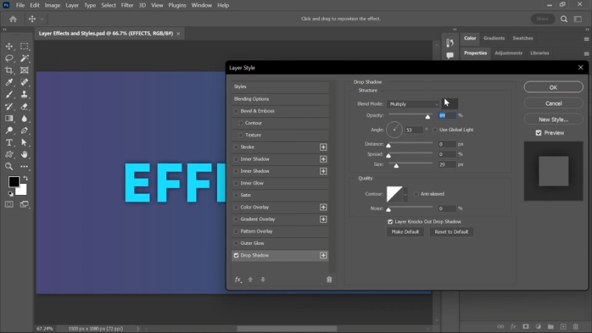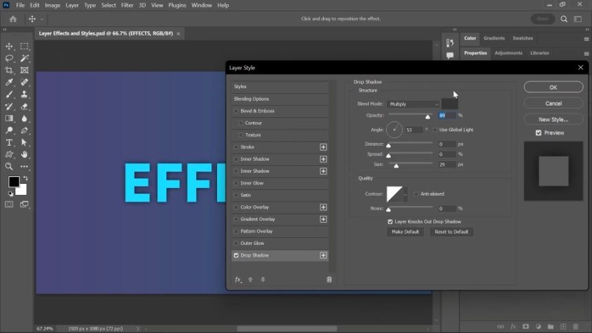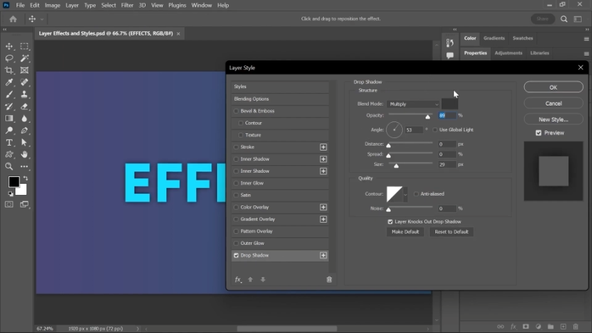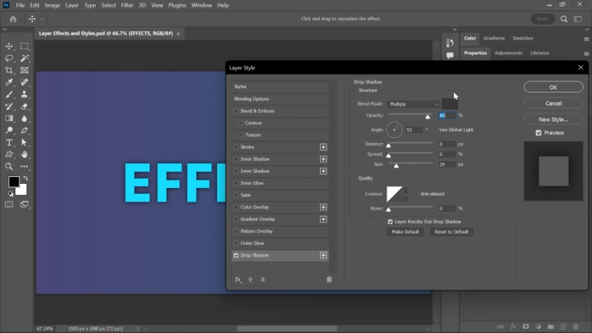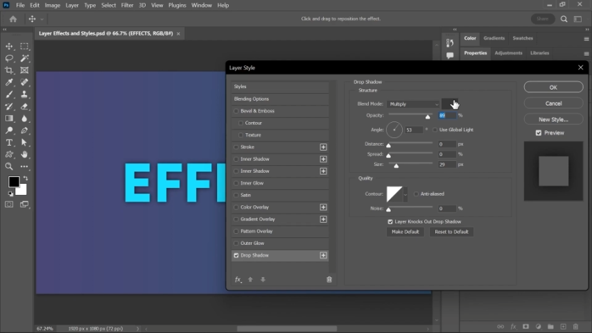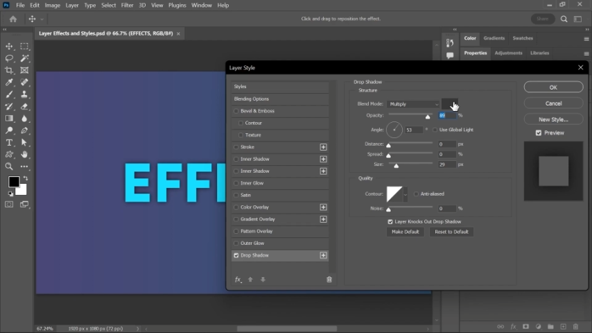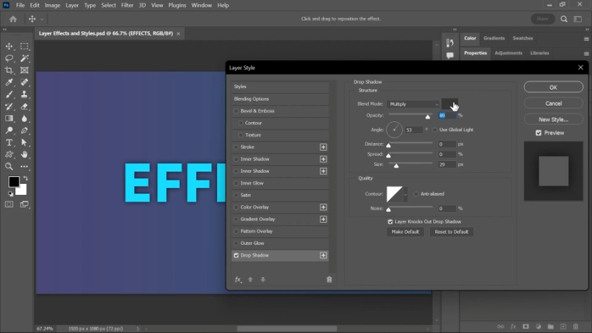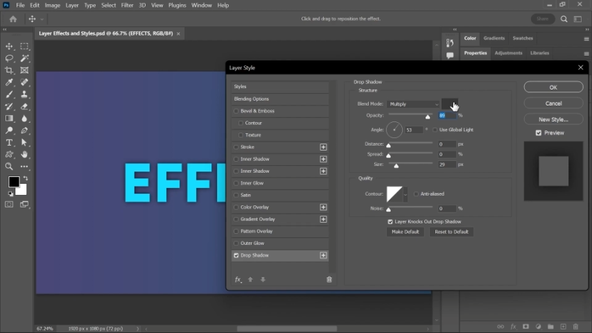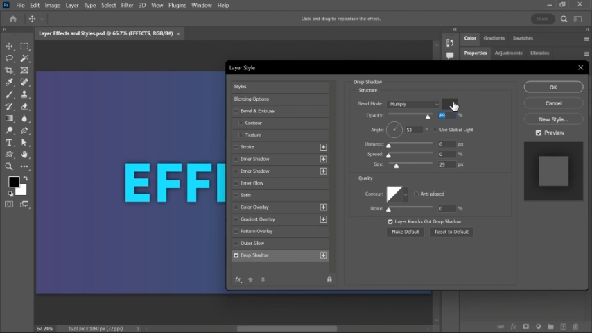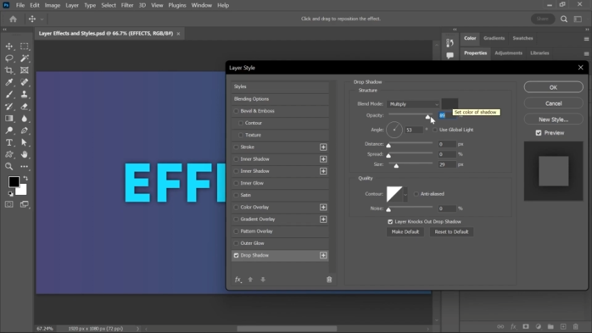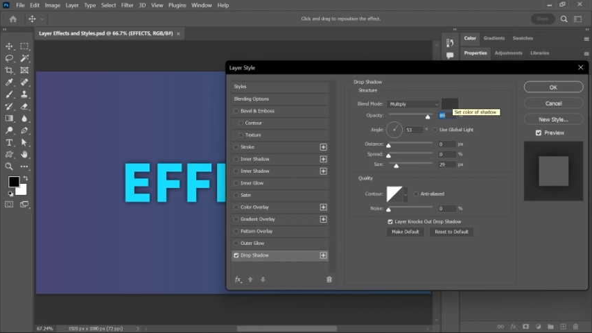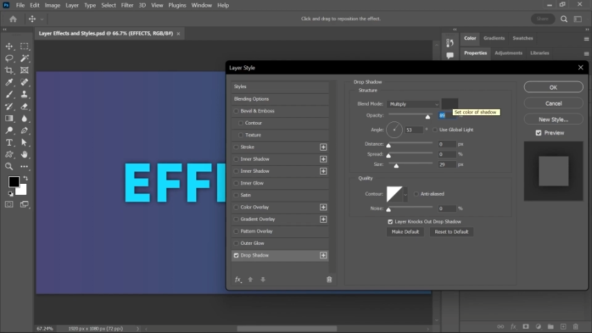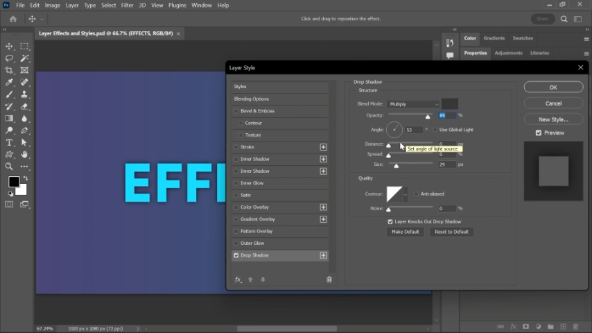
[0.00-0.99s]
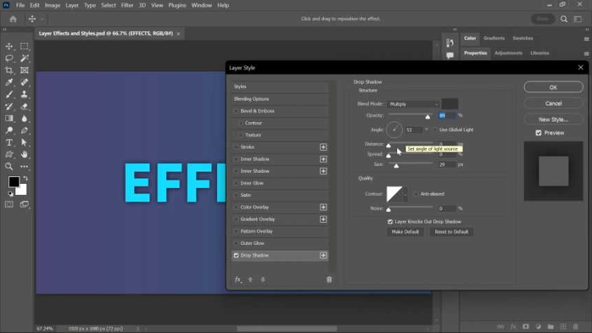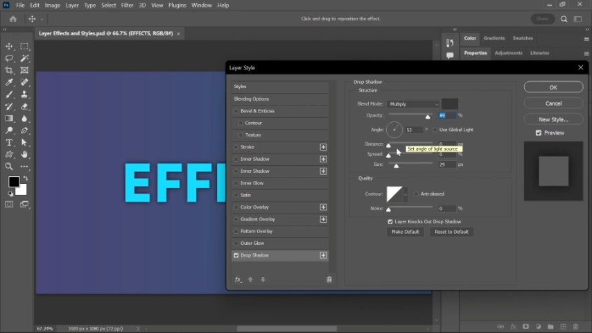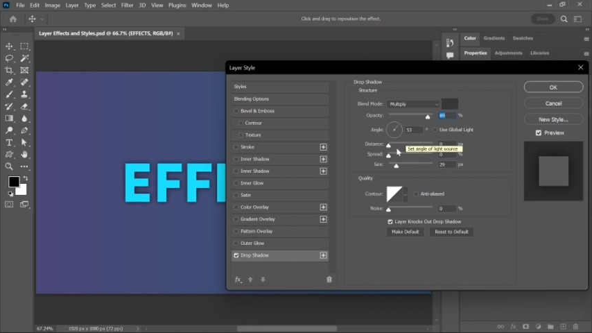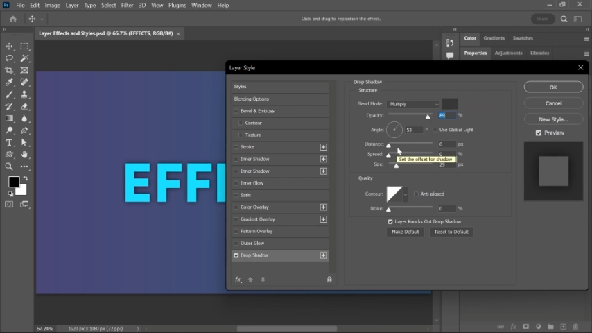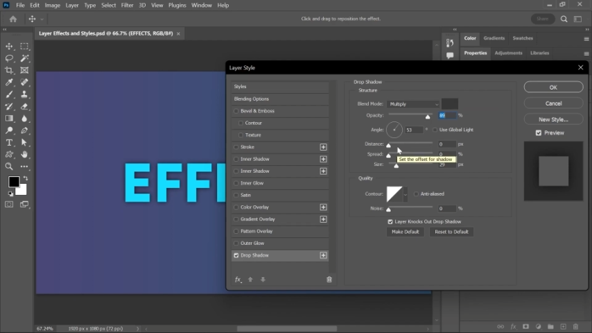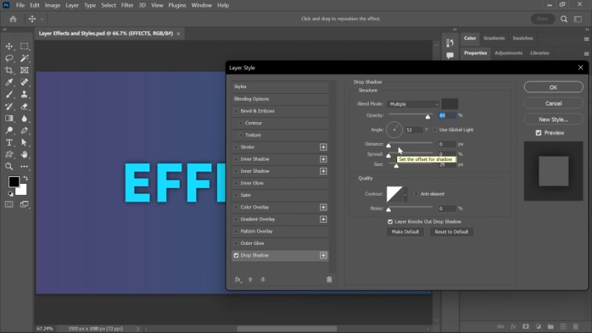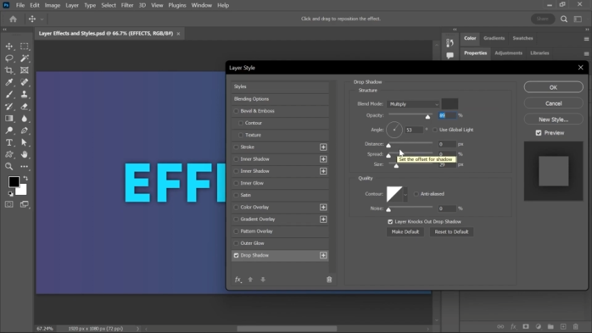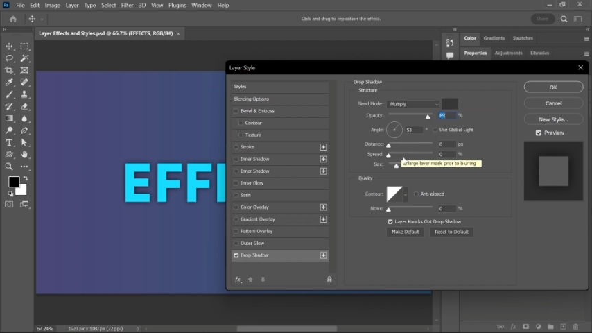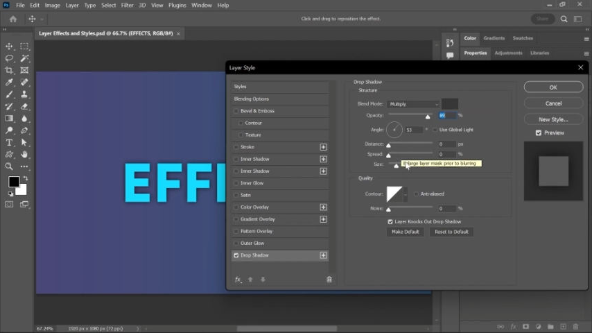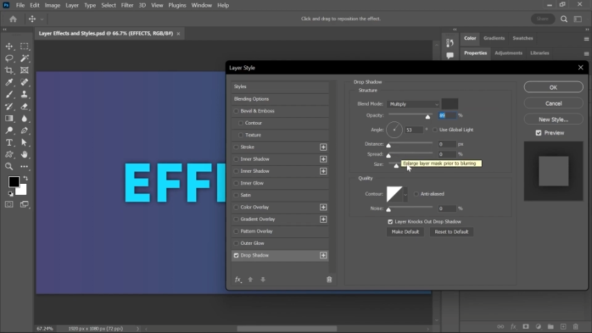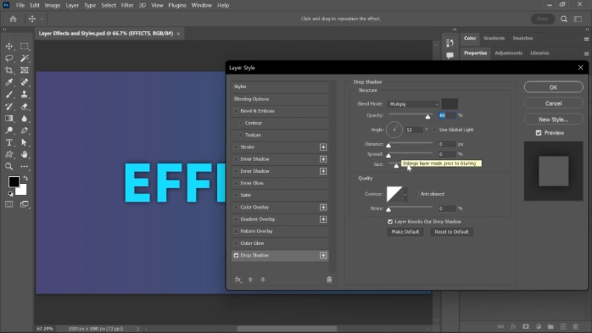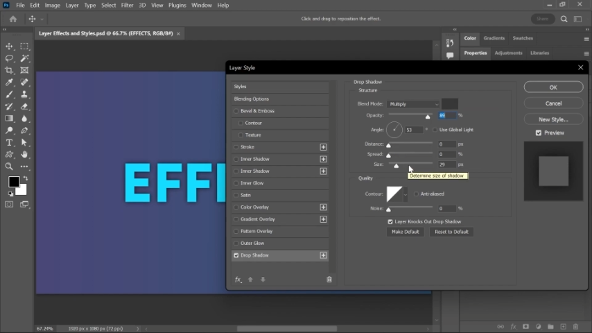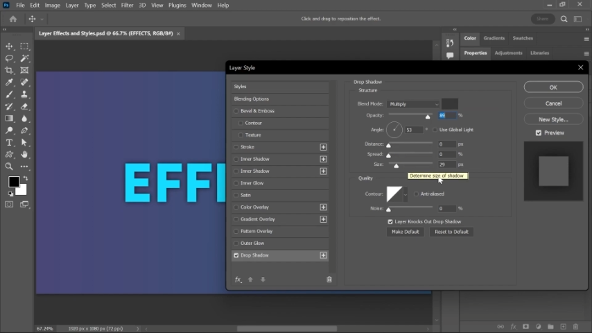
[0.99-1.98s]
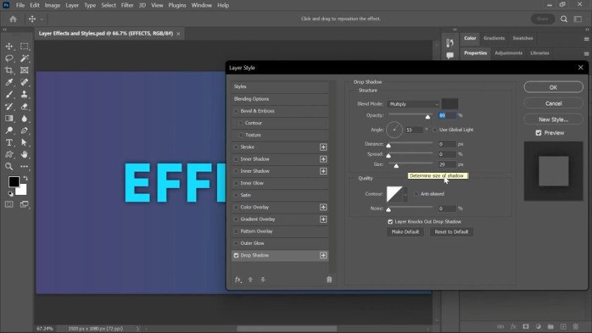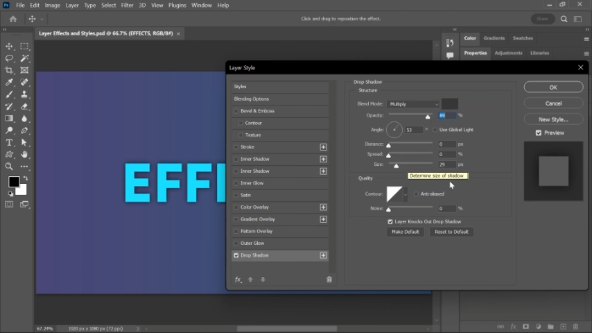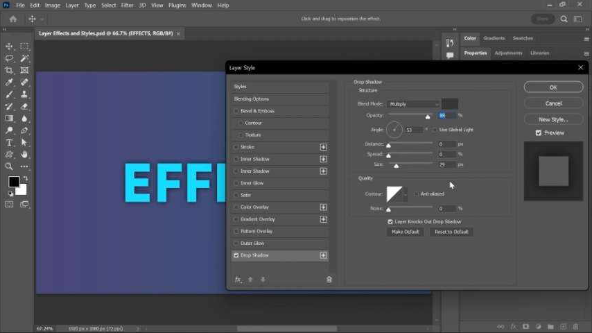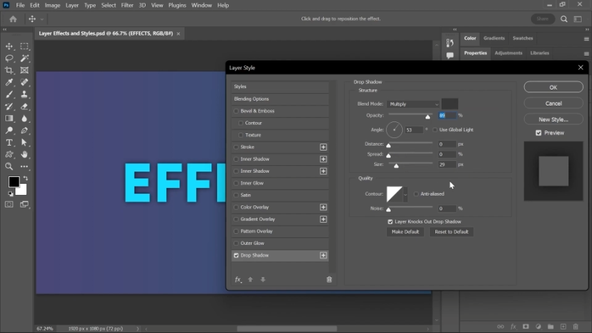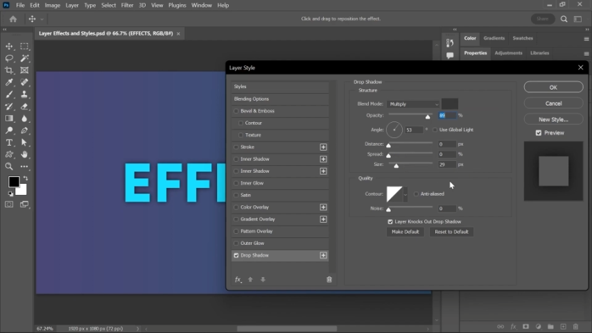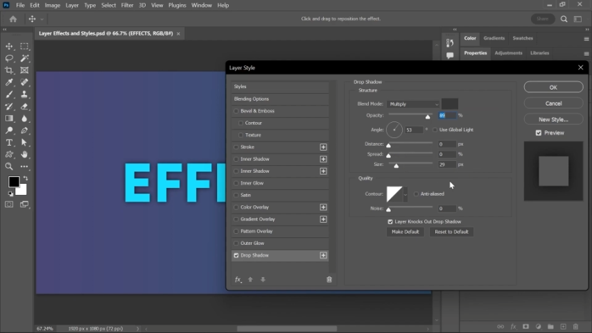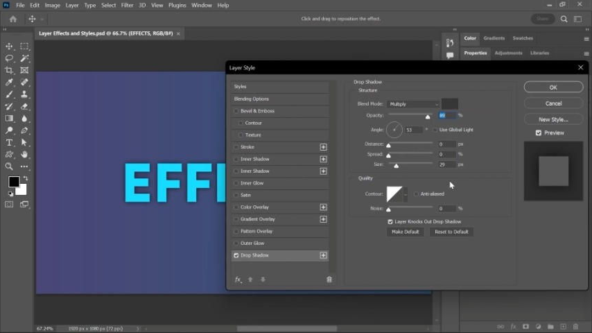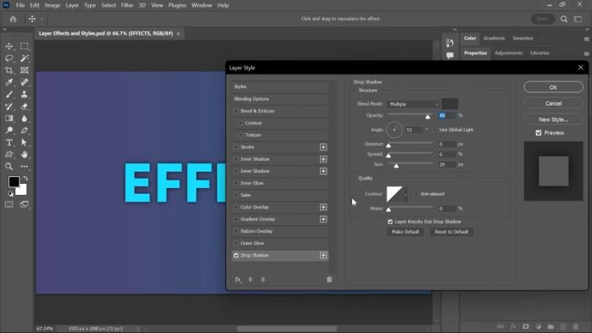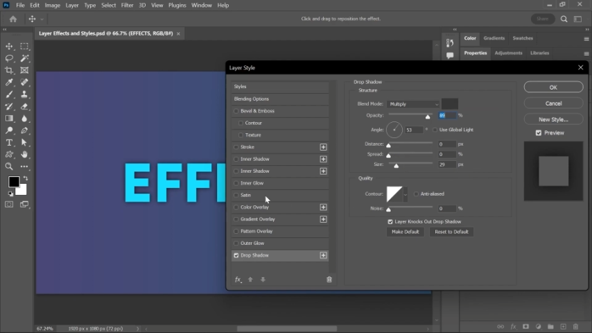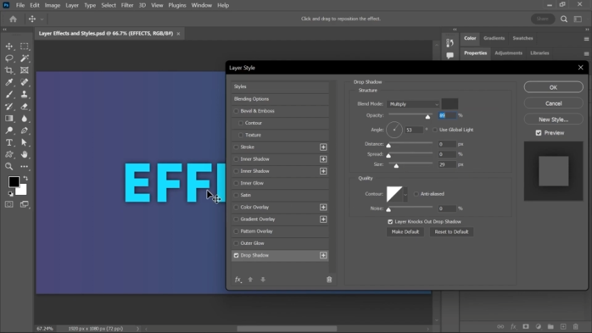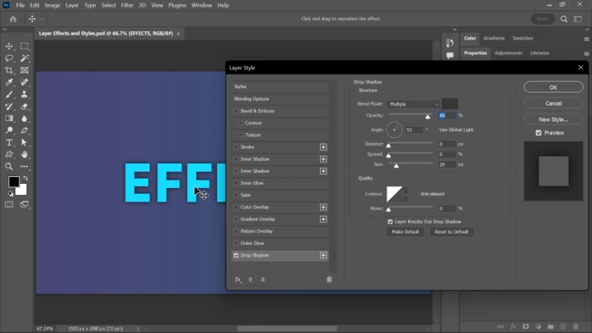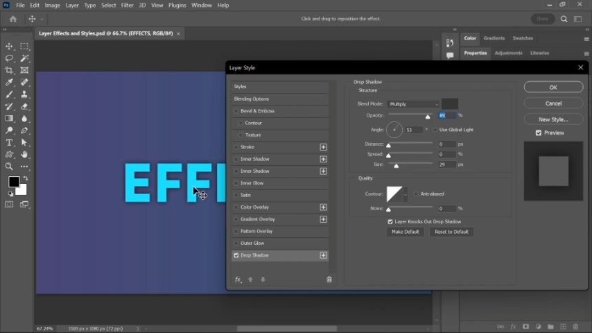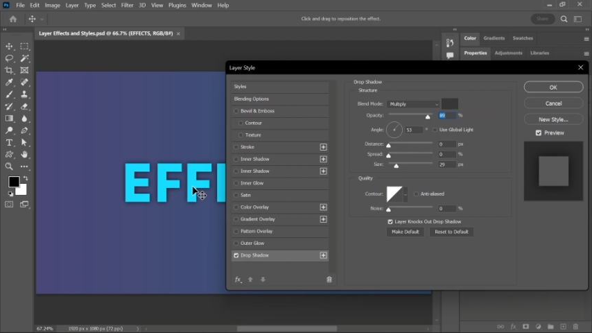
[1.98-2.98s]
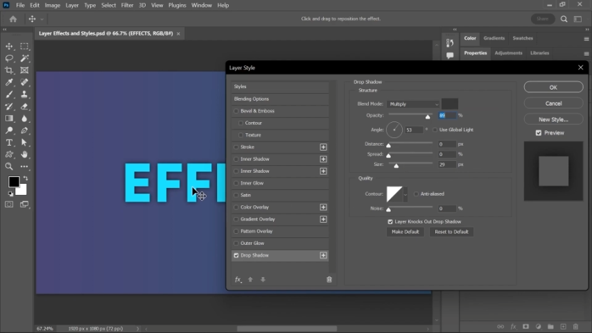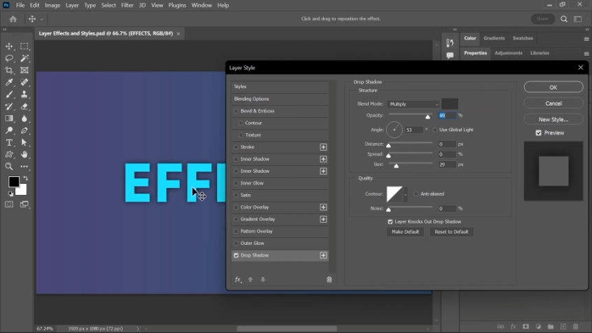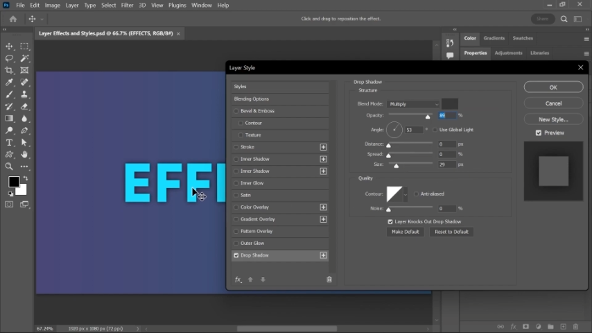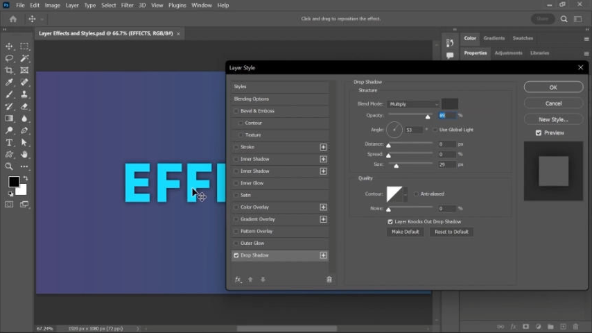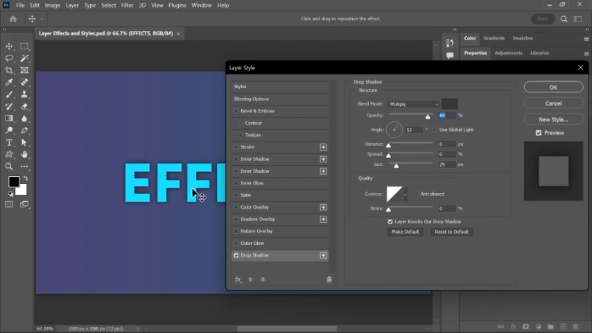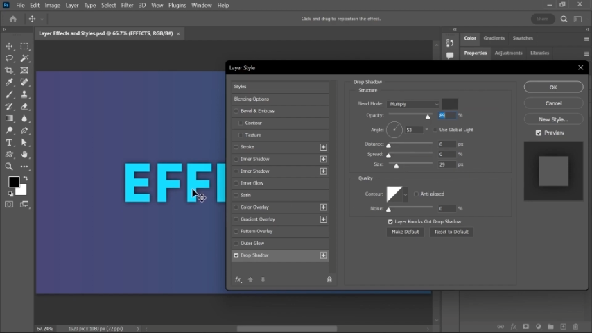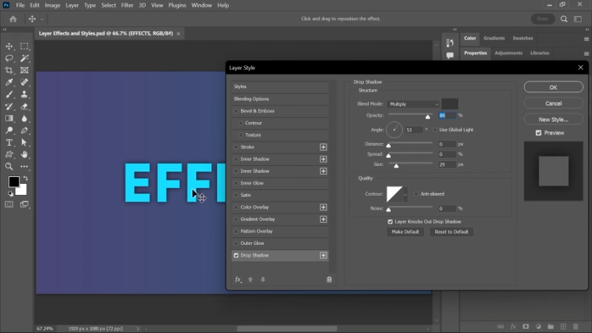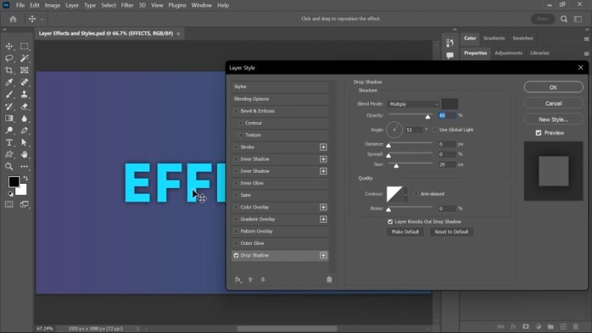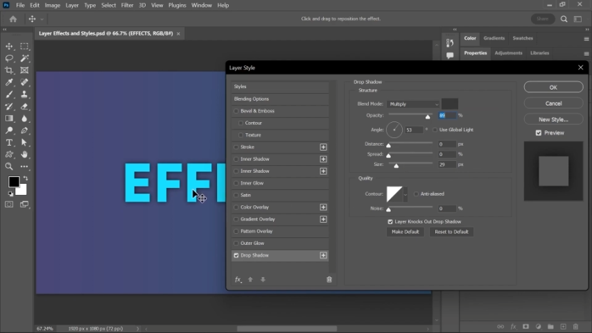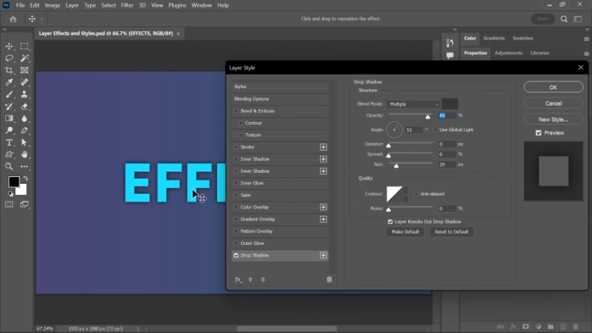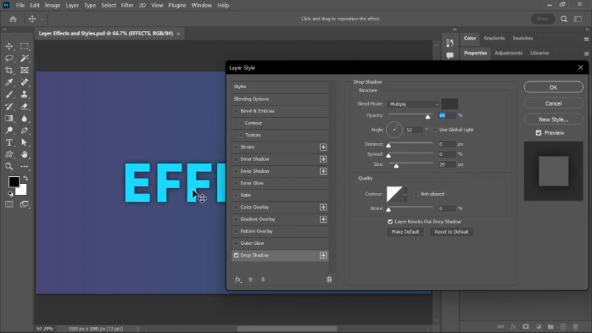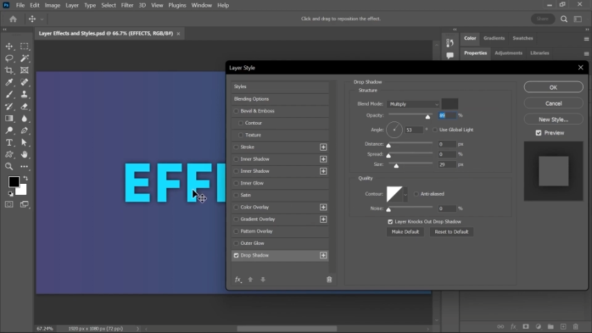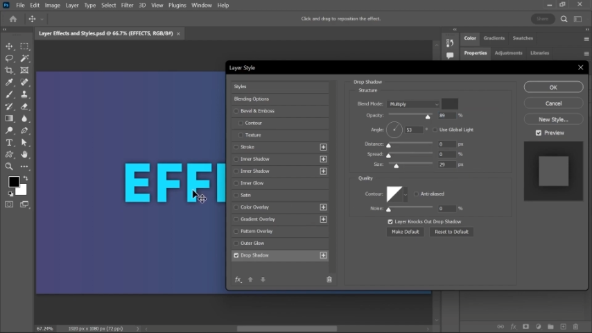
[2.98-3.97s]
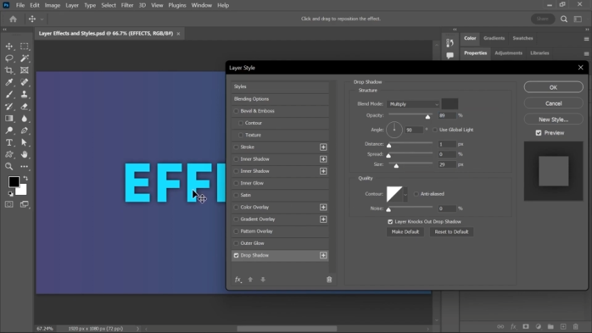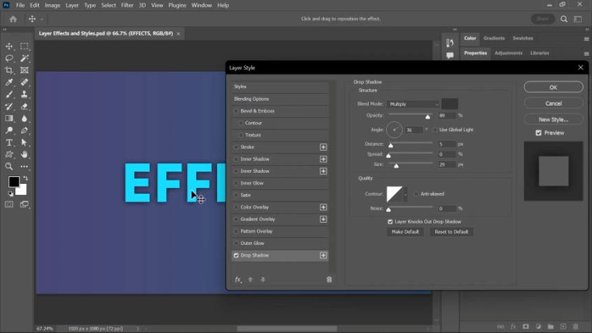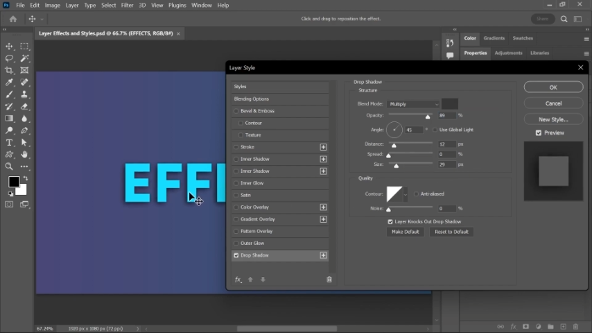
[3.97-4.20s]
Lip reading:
[unreadable: no face in view]